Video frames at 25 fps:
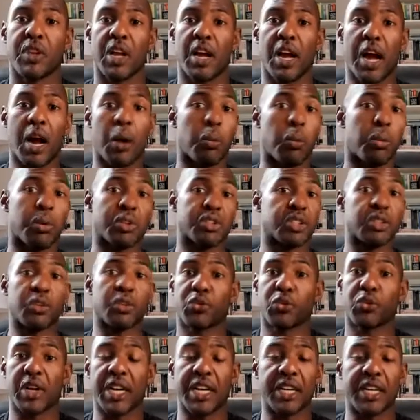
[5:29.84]
I wasn't
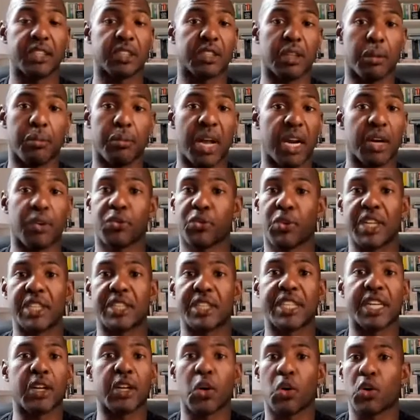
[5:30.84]
afraid. I'm not afraid
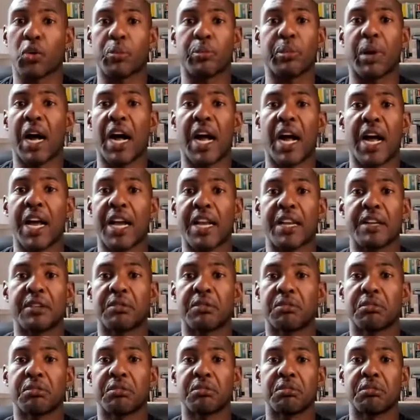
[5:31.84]
to get hurt by,
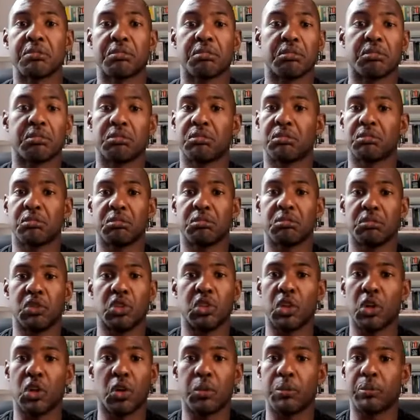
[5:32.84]

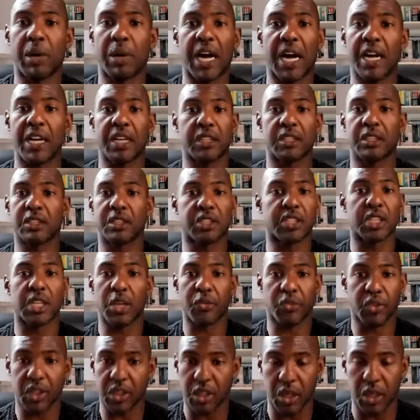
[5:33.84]
by a
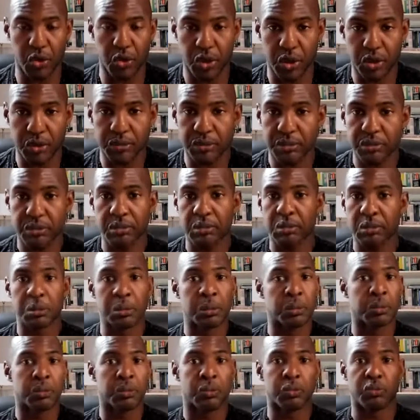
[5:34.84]
significant other.
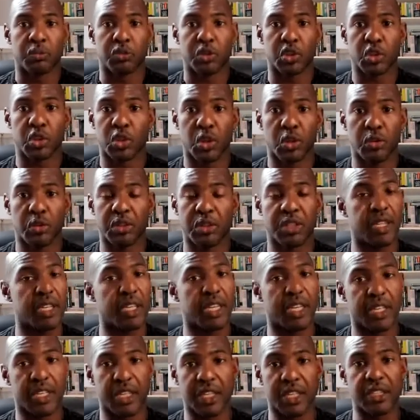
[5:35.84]

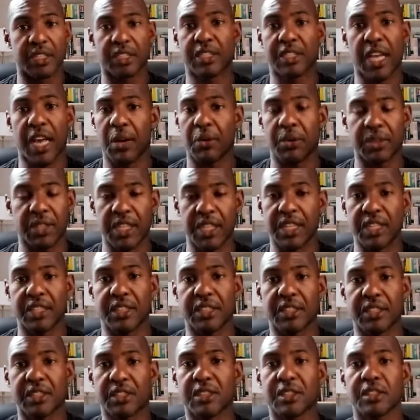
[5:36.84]
It is how it
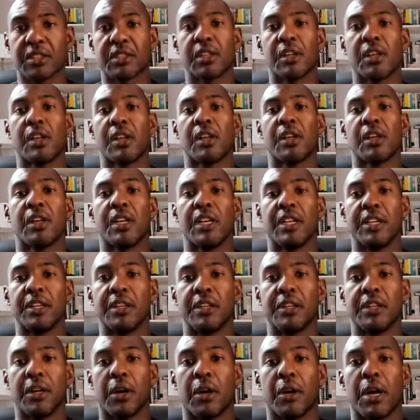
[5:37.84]
is.
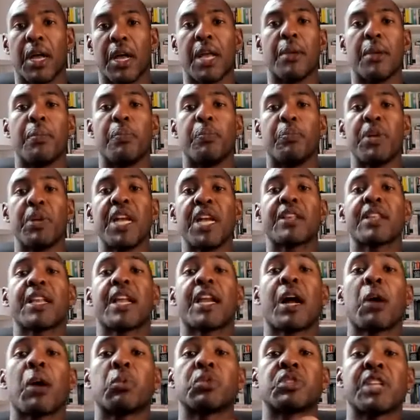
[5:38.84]
And being
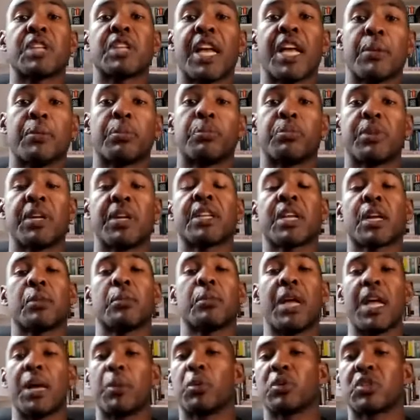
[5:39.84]
that
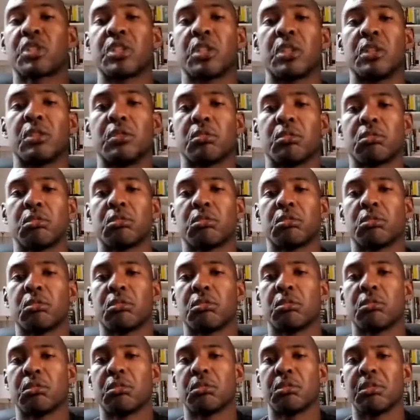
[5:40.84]
I'm able to
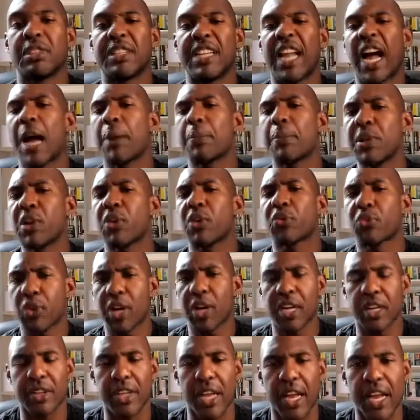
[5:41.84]
not be
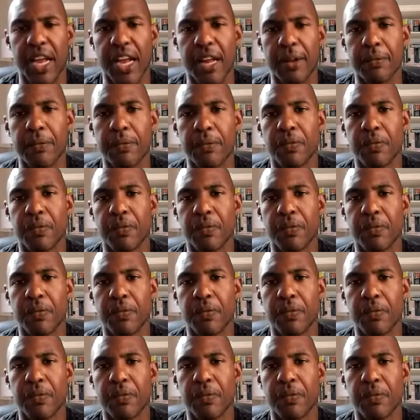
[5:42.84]
afraid of that,